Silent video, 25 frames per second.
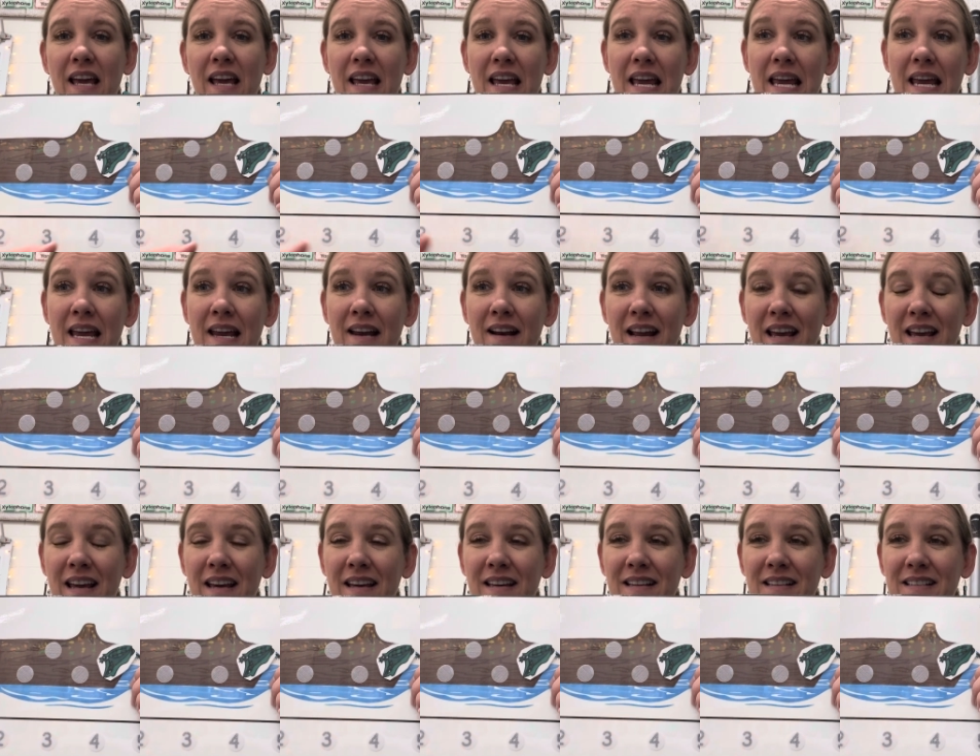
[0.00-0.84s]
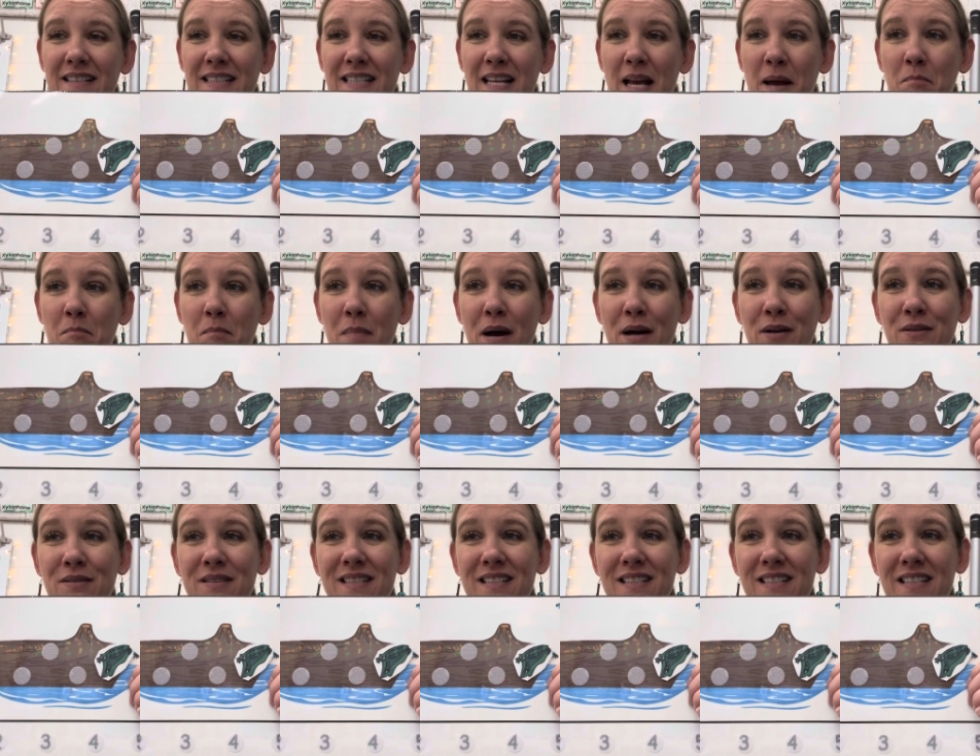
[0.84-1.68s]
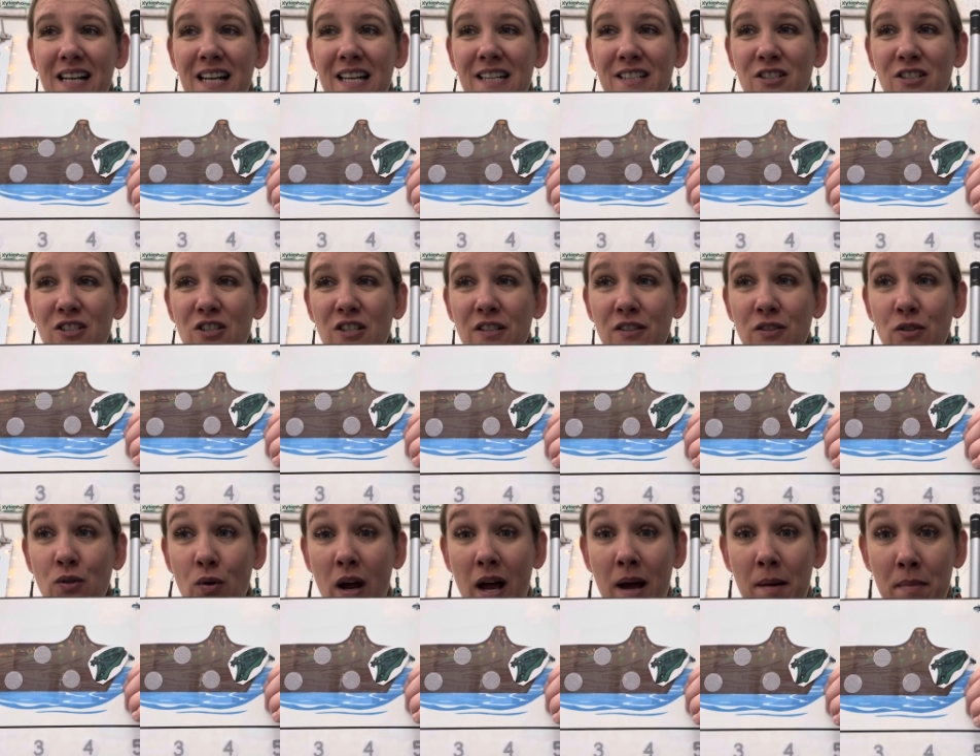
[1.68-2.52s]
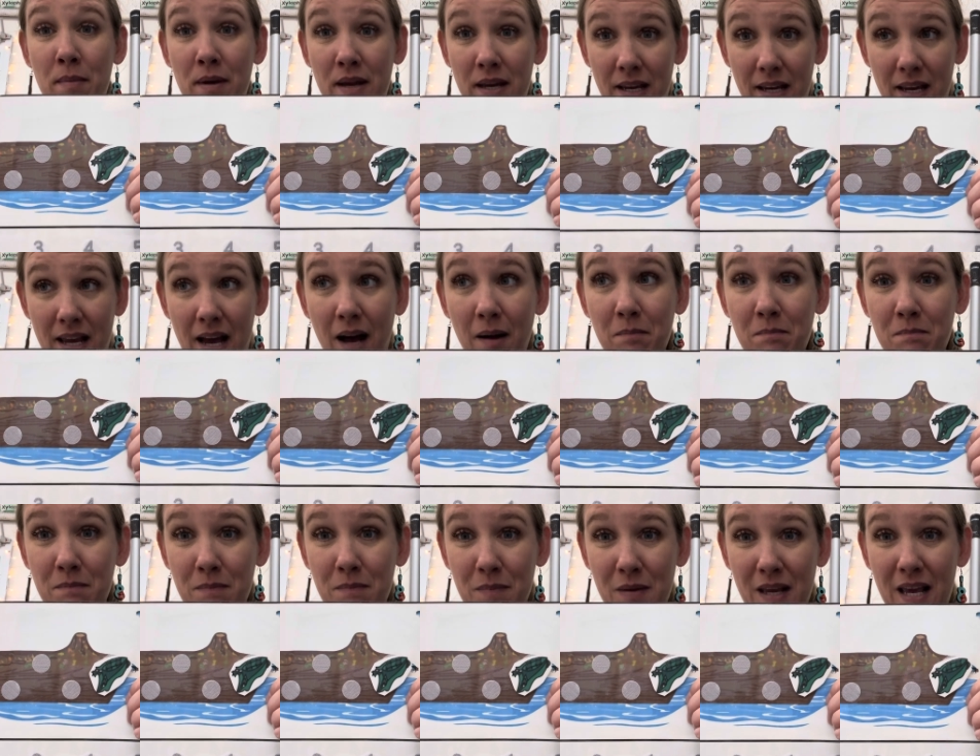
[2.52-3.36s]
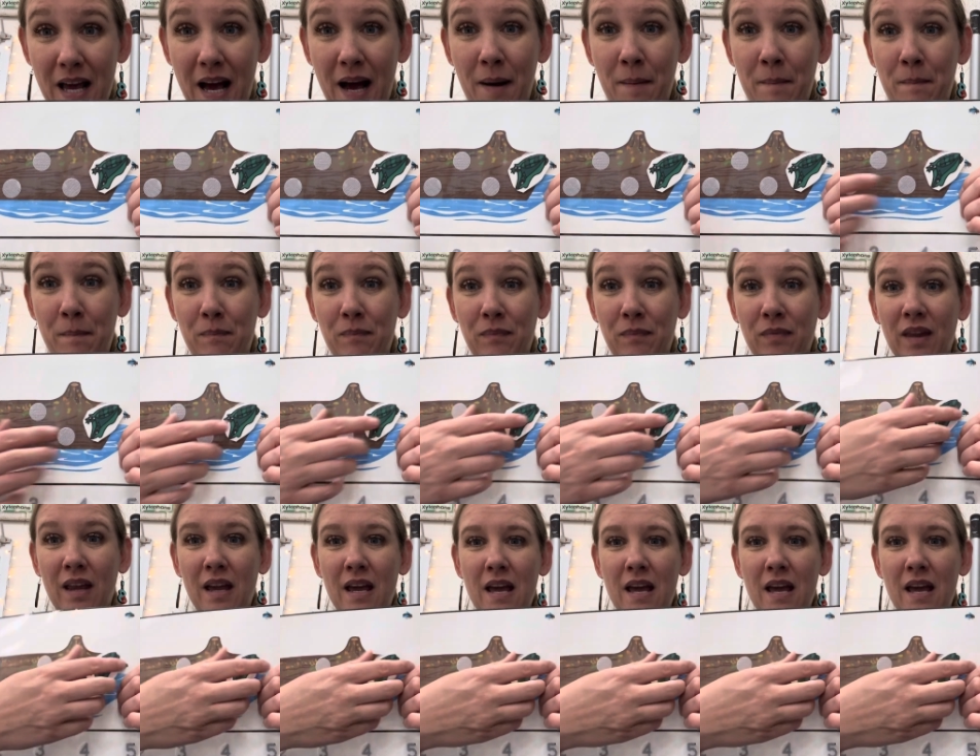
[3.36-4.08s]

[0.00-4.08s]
eating some most delicious grub. Yum, yum.